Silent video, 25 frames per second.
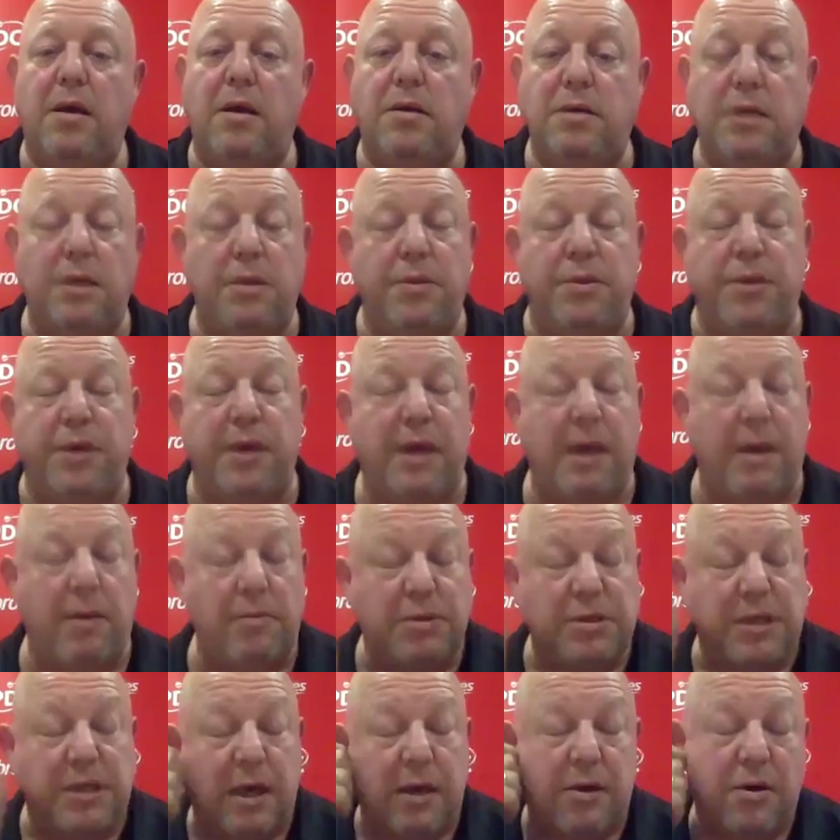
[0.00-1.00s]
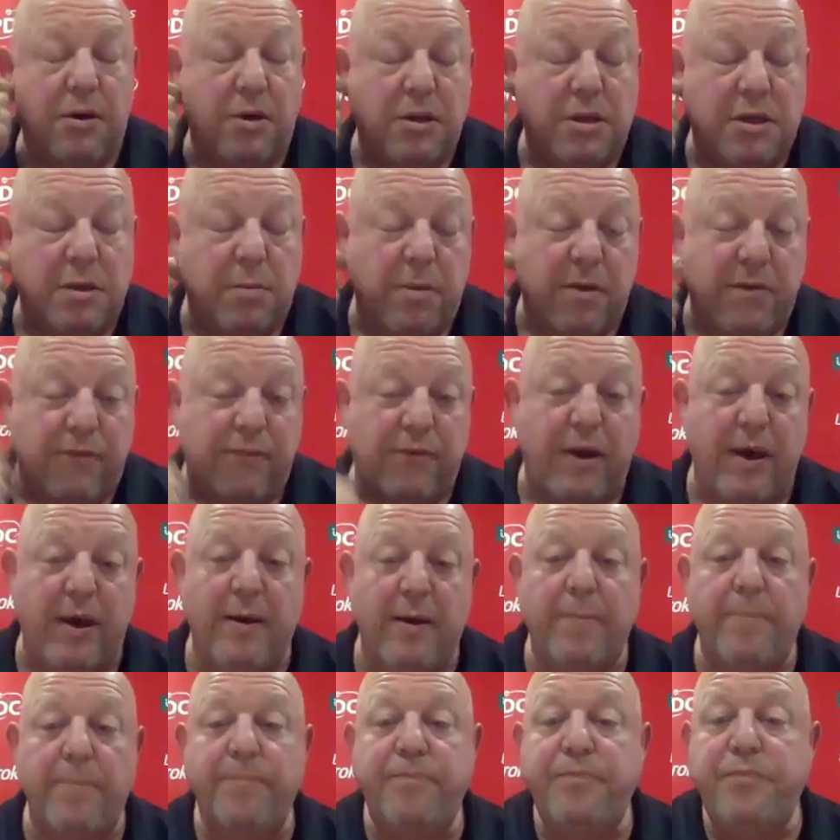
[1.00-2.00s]
I didn't think that standard, was that good, to be
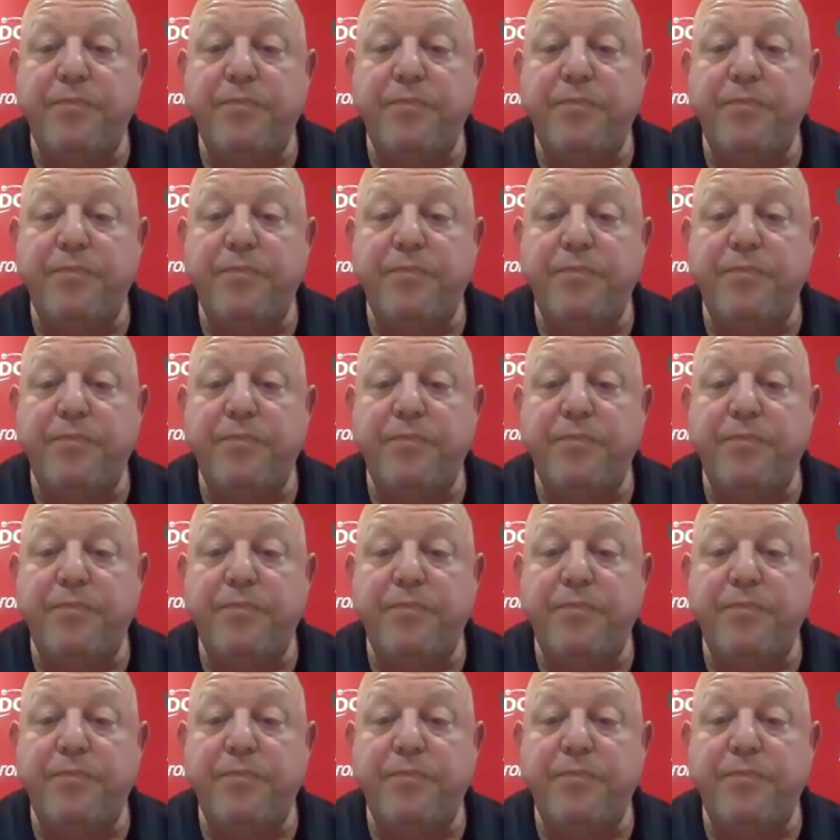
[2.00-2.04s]
fair.